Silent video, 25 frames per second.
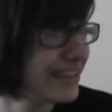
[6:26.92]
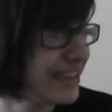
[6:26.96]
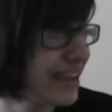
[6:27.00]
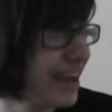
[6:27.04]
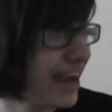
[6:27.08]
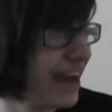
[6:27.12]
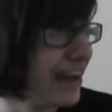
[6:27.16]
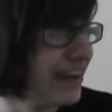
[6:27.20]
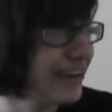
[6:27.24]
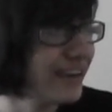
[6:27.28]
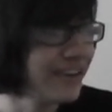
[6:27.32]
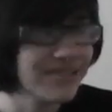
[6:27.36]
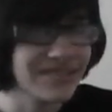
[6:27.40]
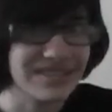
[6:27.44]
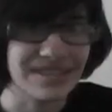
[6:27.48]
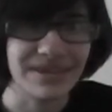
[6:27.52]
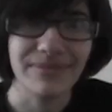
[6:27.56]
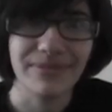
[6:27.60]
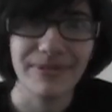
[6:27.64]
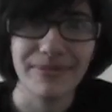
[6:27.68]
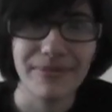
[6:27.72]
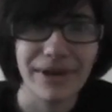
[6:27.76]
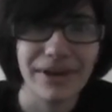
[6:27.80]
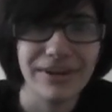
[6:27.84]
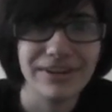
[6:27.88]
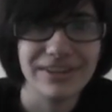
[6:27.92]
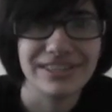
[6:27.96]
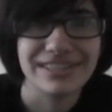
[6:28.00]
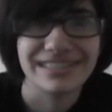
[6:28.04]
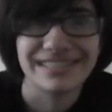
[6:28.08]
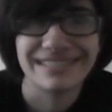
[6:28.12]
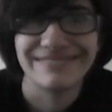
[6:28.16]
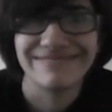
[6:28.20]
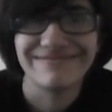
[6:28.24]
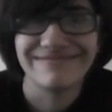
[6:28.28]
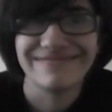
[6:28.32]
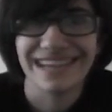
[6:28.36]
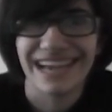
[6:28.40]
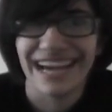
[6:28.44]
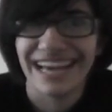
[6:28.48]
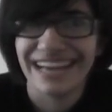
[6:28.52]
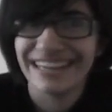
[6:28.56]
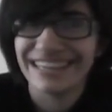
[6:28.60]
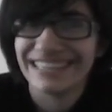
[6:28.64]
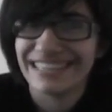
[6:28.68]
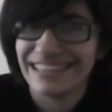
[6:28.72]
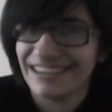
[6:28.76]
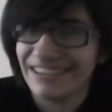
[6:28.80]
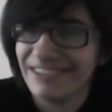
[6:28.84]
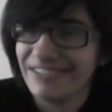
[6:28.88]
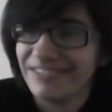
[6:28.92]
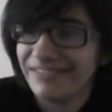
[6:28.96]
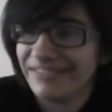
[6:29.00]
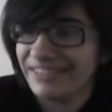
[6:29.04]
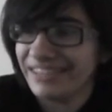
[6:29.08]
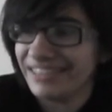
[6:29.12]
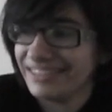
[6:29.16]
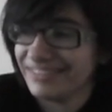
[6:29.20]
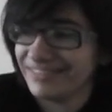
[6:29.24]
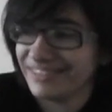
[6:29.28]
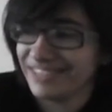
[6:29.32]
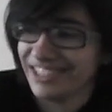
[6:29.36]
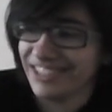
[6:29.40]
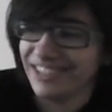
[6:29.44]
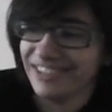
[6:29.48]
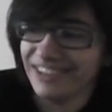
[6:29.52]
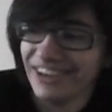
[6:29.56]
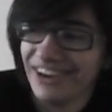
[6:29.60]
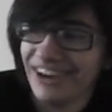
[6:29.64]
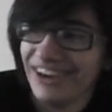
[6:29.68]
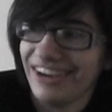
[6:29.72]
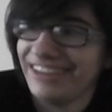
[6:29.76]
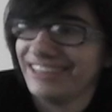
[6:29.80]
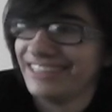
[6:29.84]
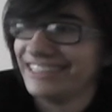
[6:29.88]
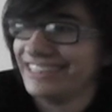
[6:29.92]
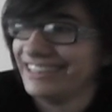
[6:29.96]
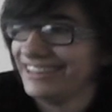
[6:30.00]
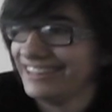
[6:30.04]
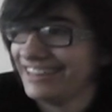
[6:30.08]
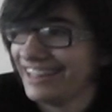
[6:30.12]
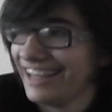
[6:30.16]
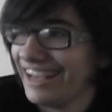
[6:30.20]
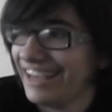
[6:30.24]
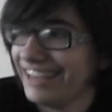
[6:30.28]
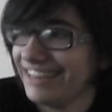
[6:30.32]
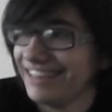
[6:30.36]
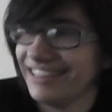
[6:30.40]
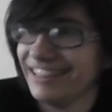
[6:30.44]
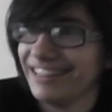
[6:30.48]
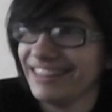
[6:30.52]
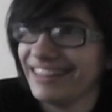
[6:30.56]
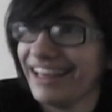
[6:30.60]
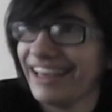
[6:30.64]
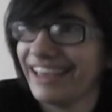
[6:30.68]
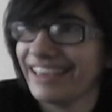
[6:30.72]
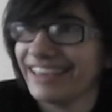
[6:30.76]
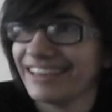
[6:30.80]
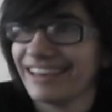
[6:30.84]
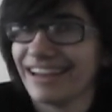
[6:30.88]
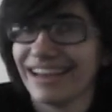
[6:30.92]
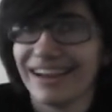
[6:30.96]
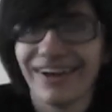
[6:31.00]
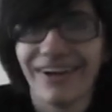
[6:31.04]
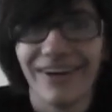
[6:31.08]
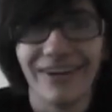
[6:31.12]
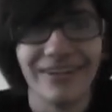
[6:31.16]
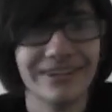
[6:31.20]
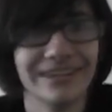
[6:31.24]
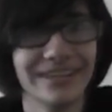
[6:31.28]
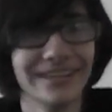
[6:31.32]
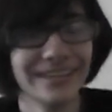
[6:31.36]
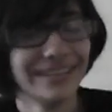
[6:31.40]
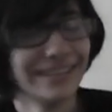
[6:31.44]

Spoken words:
I don't know, something about it just kind of terrified me a lot and I didn't like it at all.